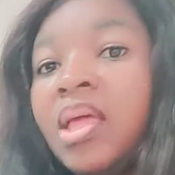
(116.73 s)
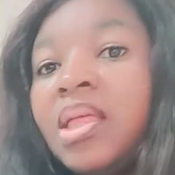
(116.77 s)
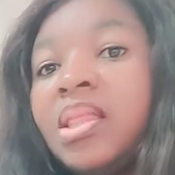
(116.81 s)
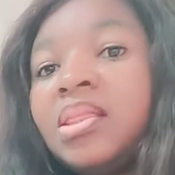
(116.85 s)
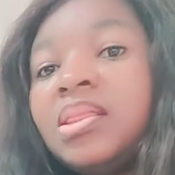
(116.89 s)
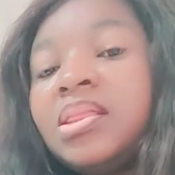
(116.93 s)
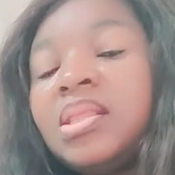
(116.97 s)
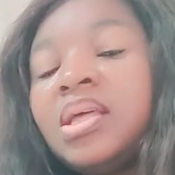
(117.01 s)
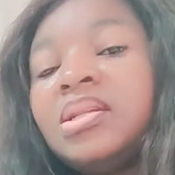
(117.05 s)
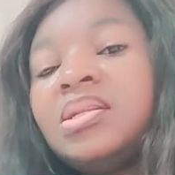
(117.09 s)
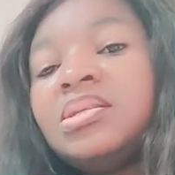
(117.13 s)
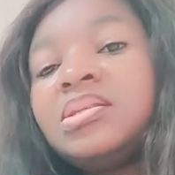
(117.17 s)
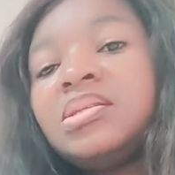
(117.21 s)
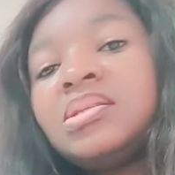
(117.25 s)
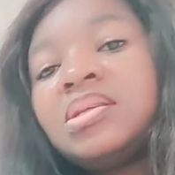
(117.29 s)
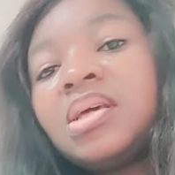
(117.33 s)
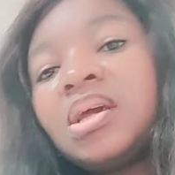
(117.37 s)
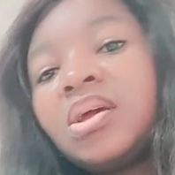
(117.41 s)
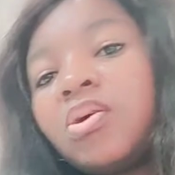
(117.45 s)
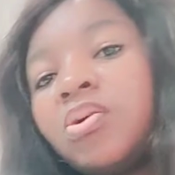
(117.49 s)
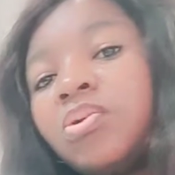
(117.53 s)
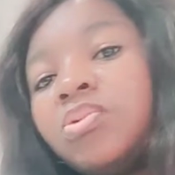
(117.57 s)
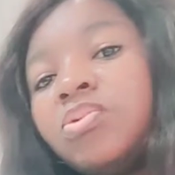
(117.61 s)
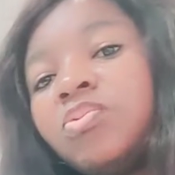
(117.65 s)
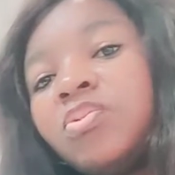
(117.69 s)
then the
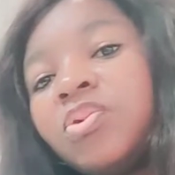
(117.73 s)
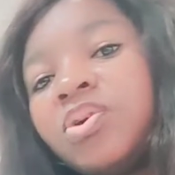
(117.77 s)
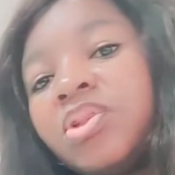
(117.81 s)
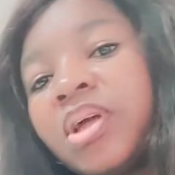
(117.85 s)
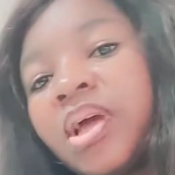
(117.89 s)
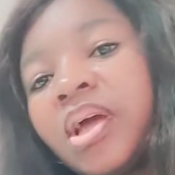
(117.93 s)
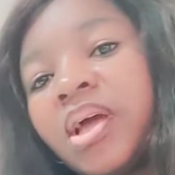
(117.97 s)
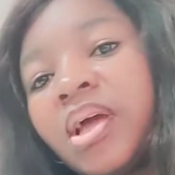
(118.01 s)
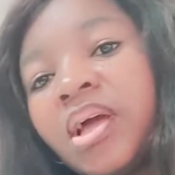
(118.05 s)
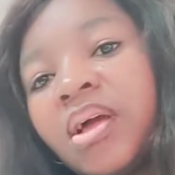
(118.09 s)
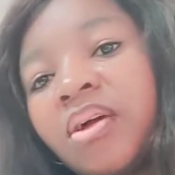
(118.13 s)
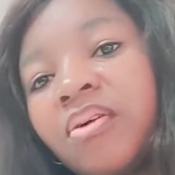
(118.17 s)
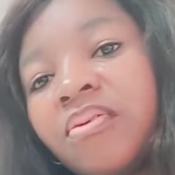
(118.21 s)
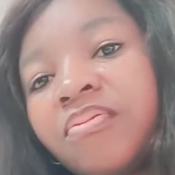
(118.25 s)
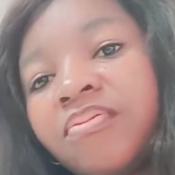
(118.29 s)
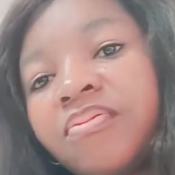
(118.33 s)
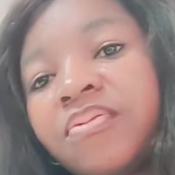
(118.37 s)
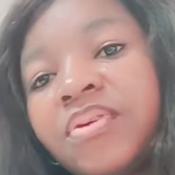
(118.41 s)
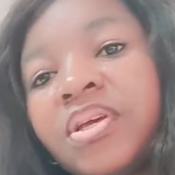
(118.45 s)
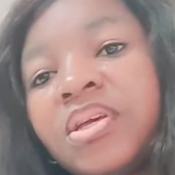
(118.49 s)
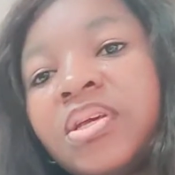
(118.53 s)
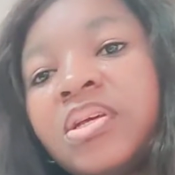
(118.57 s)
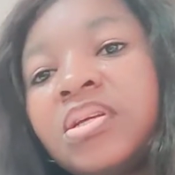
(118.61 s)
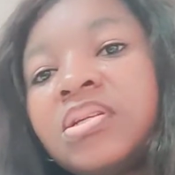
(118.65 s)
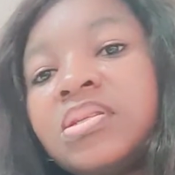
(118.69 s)
second one I have
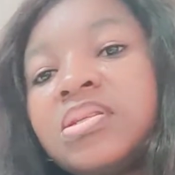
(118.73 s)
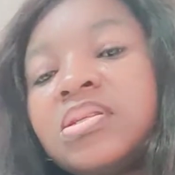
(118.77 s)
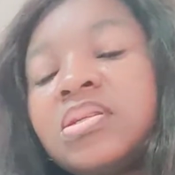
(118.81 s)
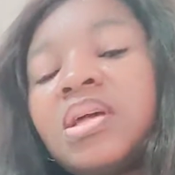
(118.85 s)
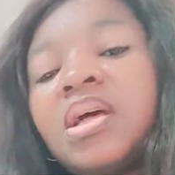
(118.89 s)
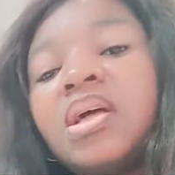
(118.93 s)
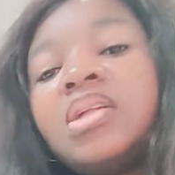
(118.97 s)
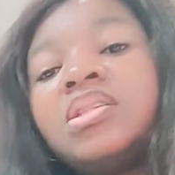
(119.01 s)
is